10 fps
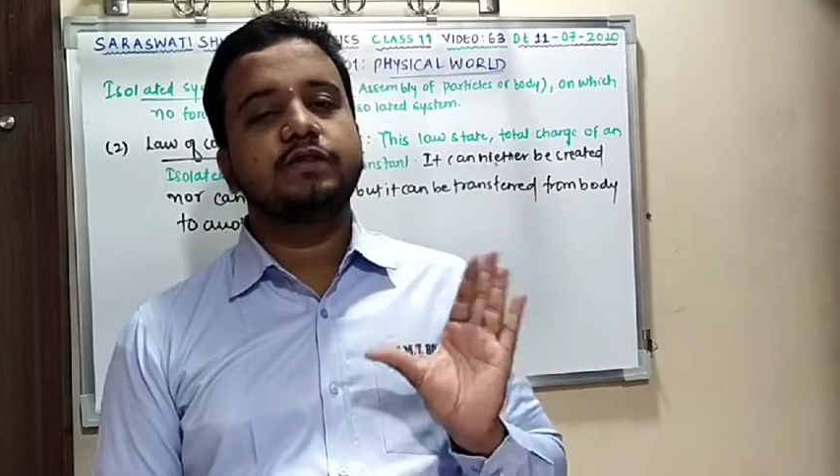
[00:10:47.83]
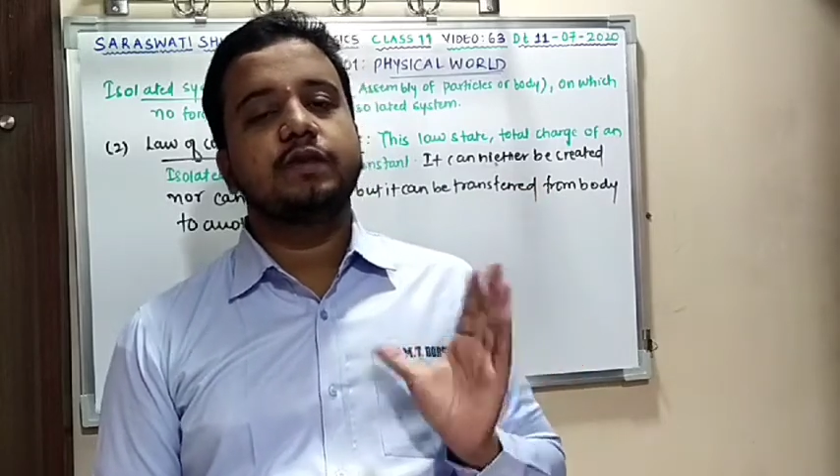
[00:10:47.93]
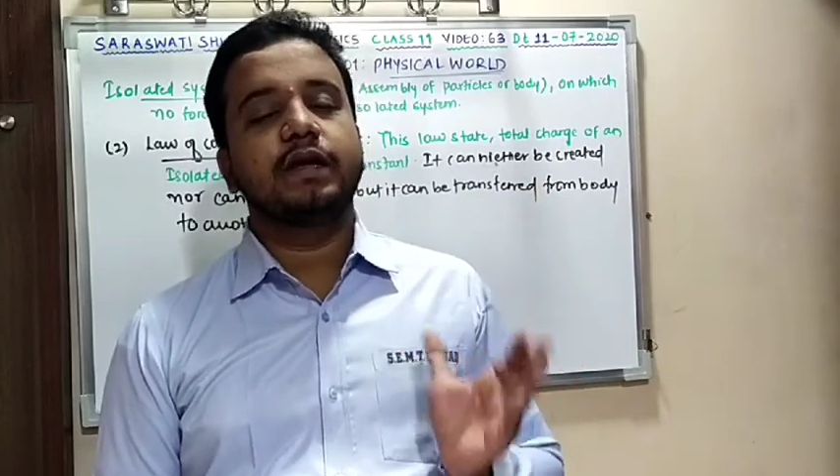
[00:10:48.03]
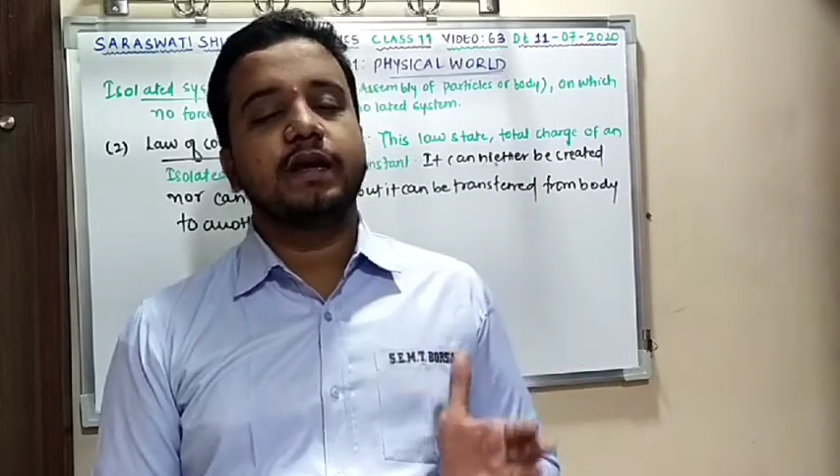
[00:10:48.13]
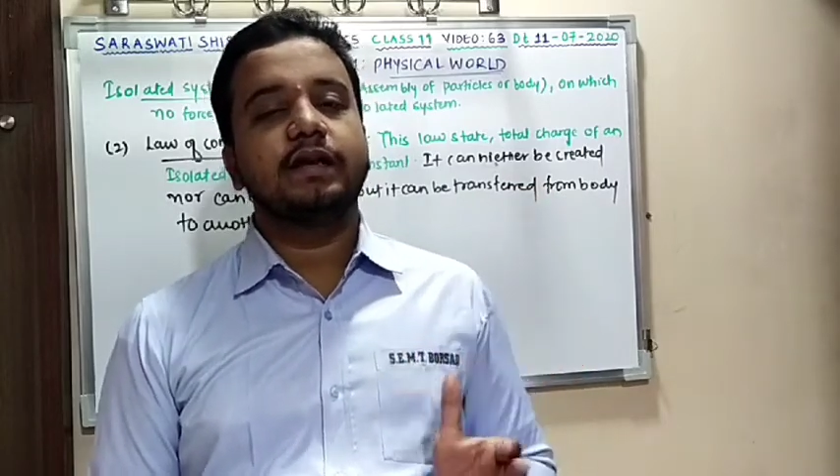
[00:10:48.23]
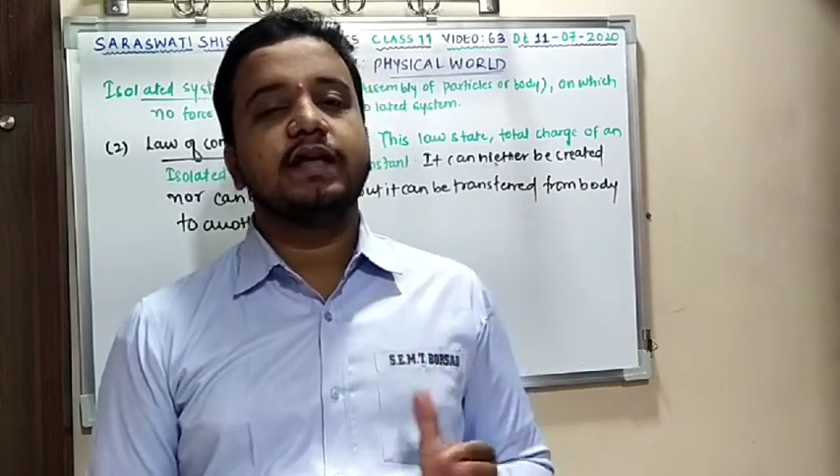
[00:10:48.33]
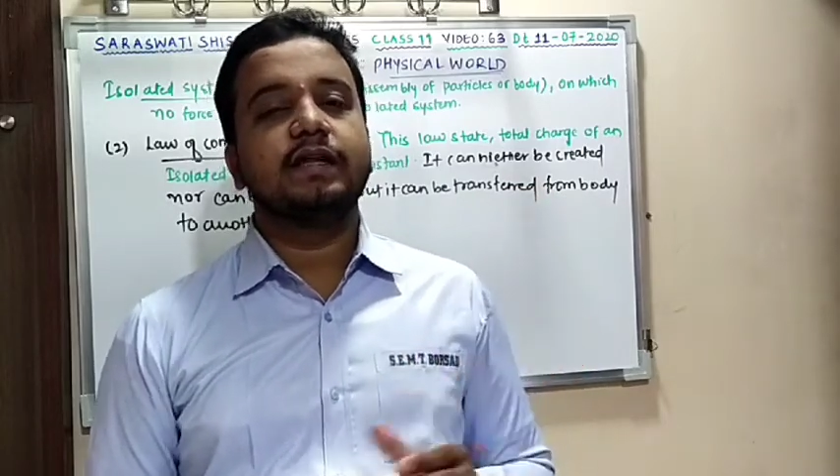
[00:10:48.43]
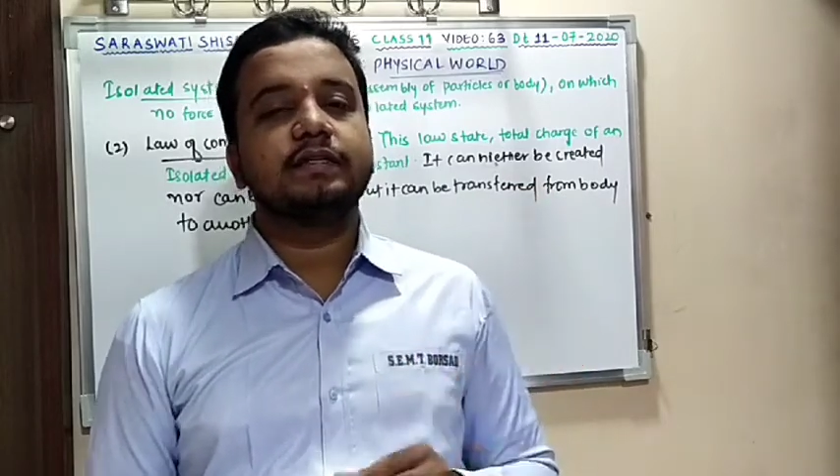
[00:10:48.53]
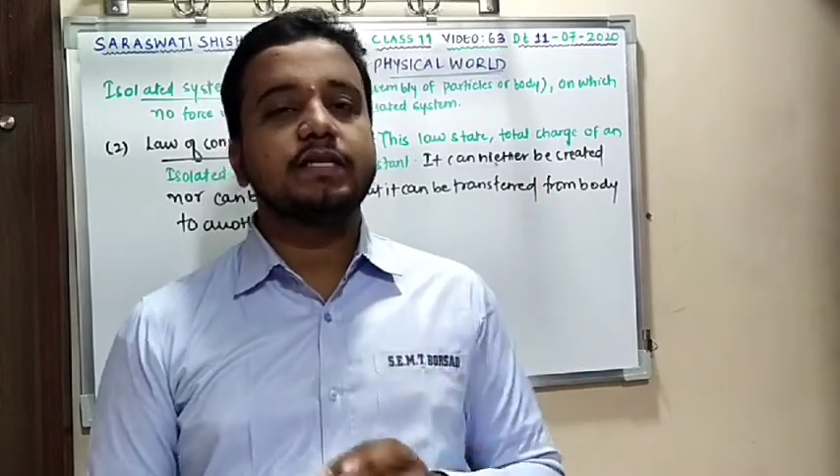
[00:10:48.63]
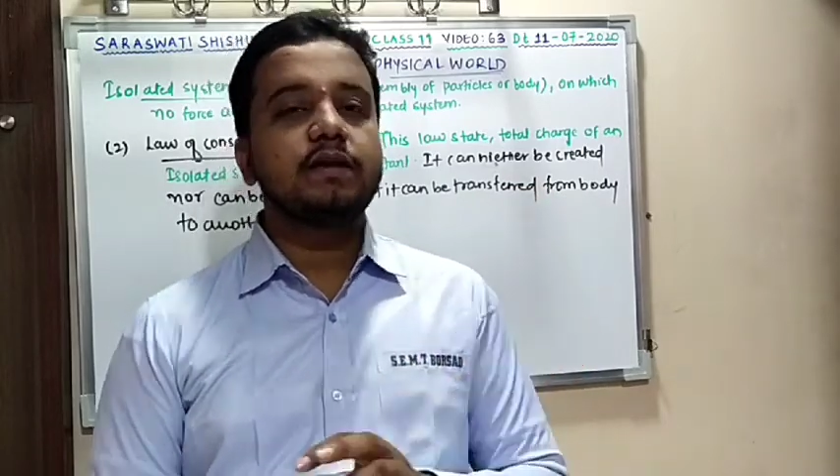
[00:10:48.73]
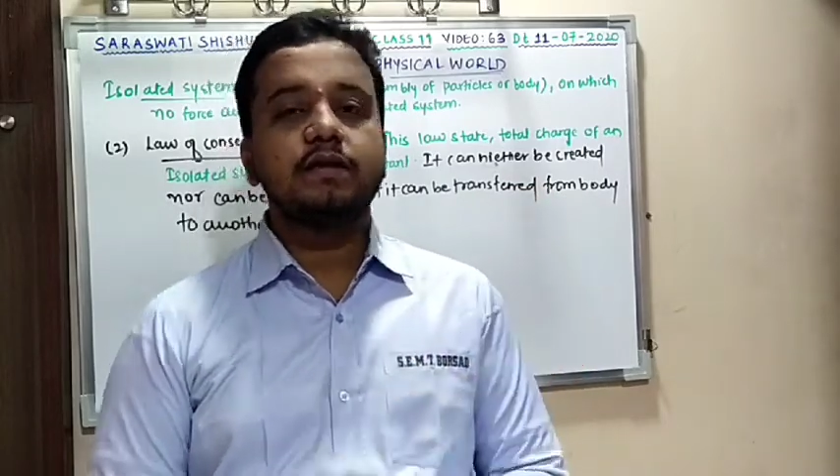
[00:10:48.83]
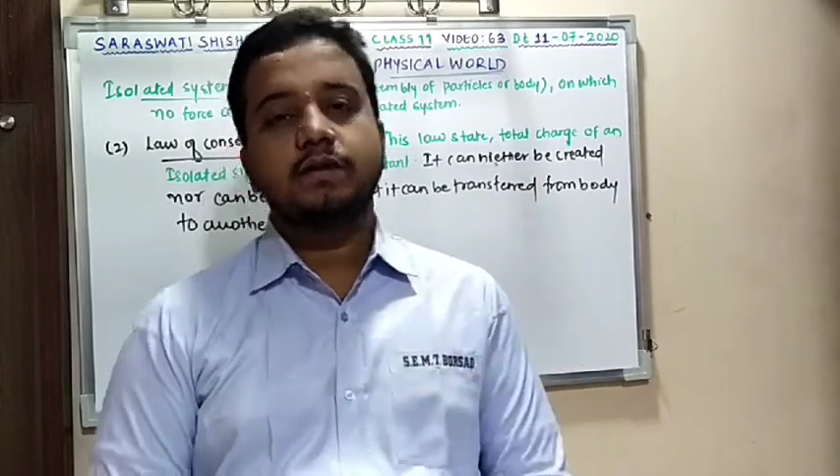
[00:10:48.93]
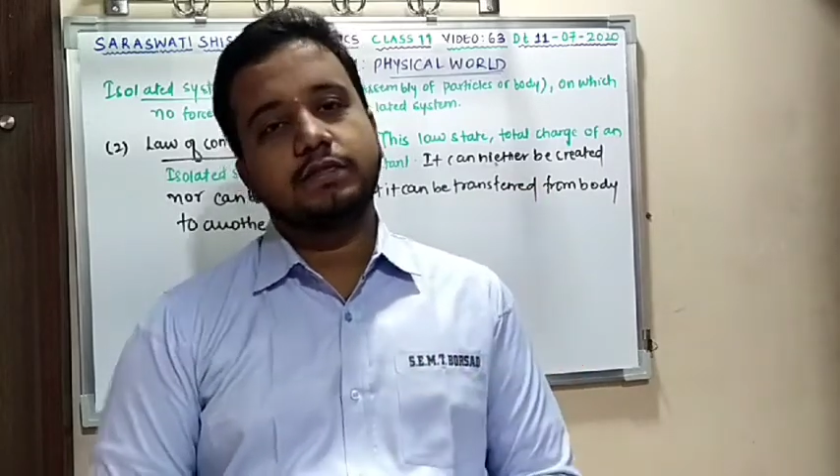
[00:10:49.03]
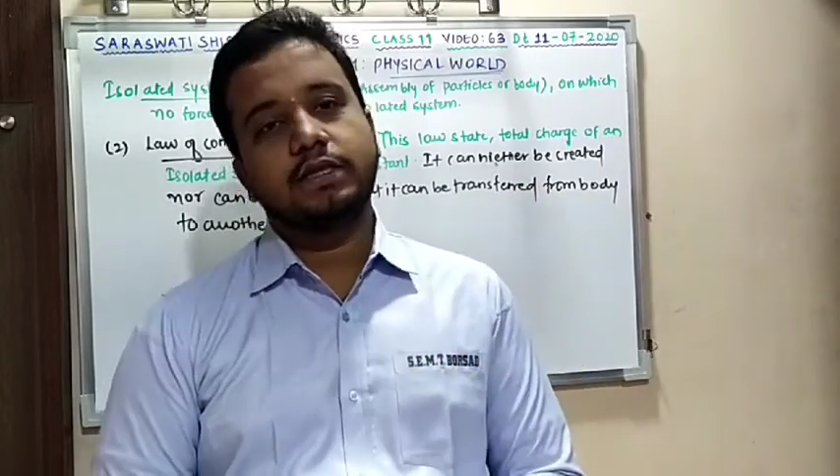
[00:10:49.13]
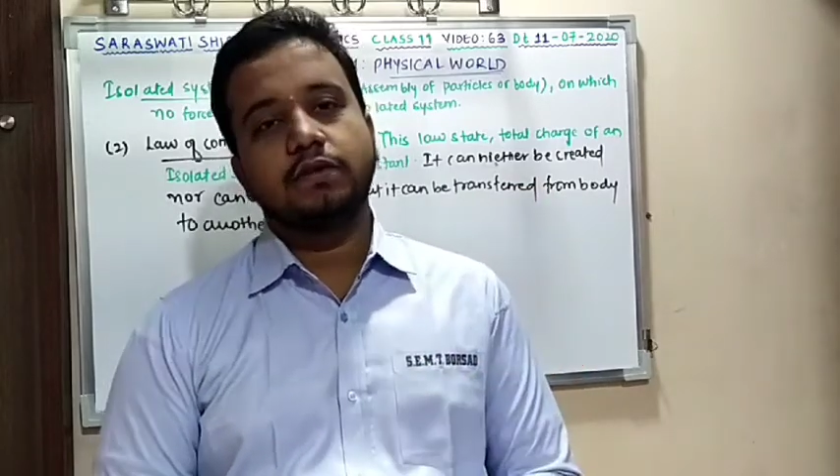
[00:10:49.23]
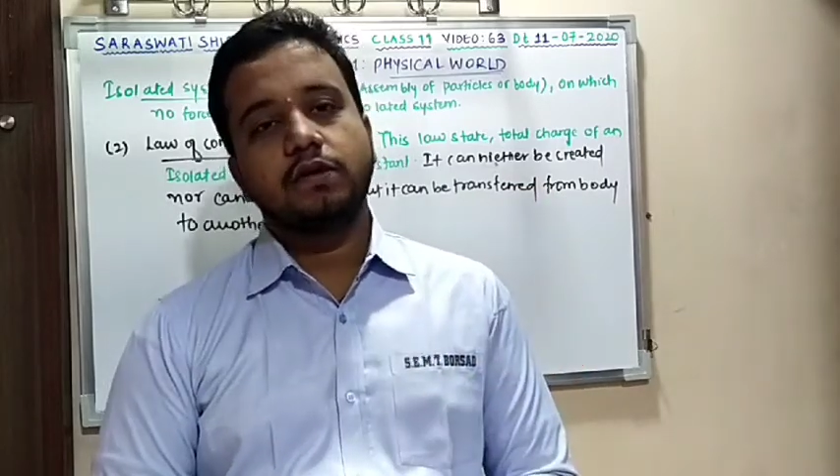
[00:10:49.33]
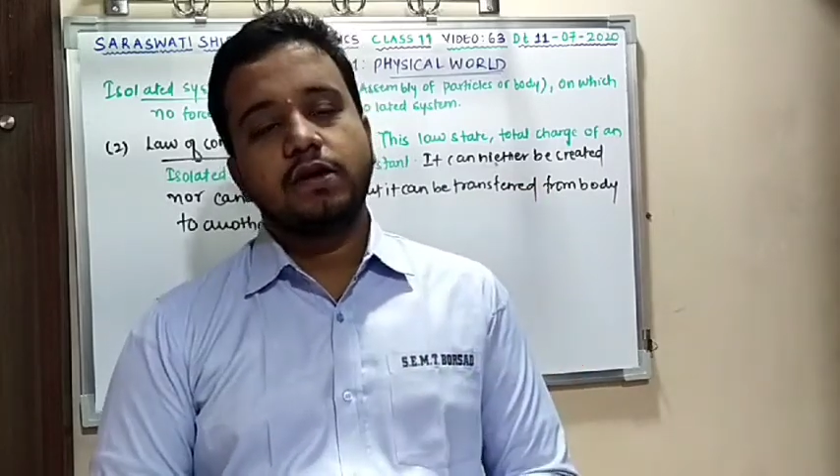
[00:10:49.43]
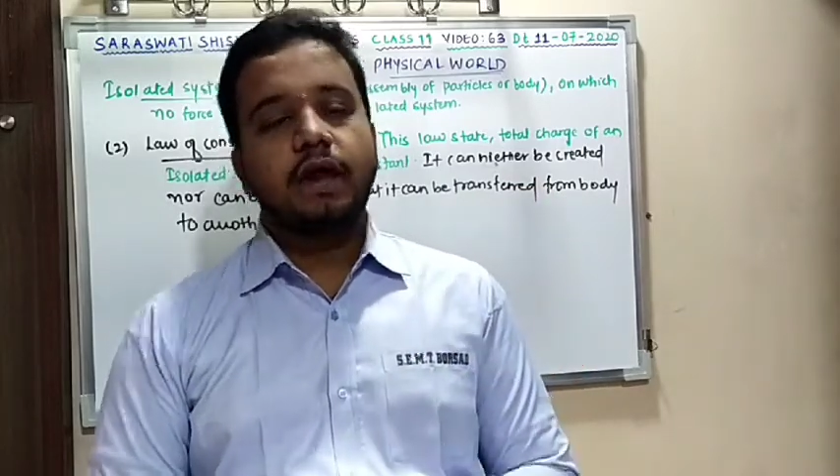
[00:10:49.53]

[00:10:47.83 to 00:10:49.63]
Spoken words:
you will get the answer 0.